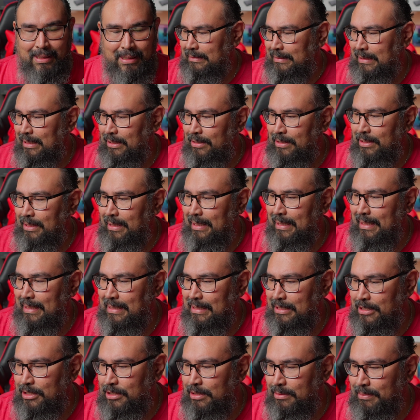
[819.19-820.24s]
Tell you
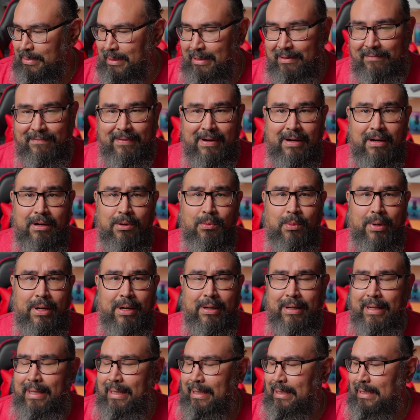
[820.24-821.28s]
guys to be very
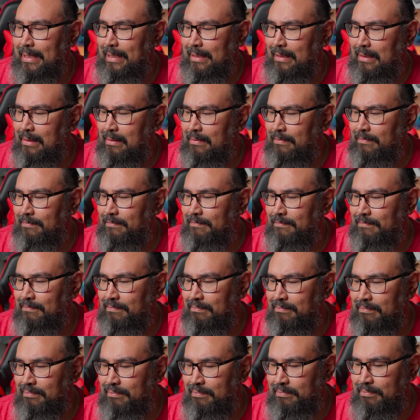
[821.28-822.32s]
wary of
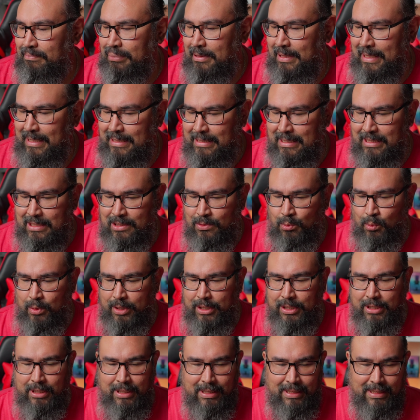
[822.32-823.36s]
places where
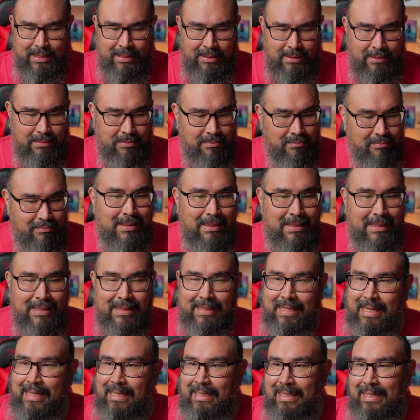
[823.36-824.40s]
you can get
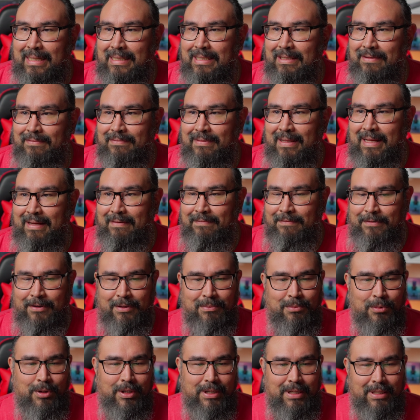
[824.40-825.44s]
that kind of like
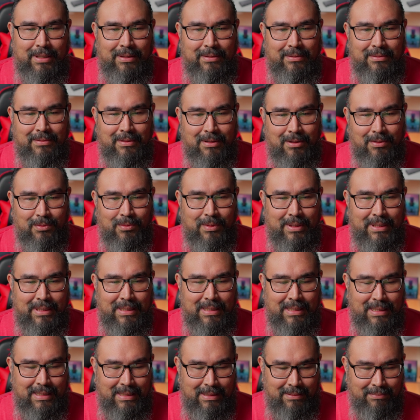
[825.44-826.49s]
firmware or
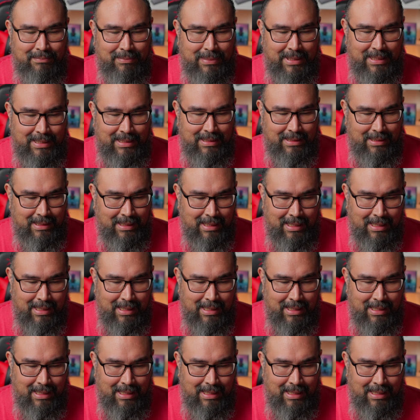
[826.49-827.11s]
whatnot, but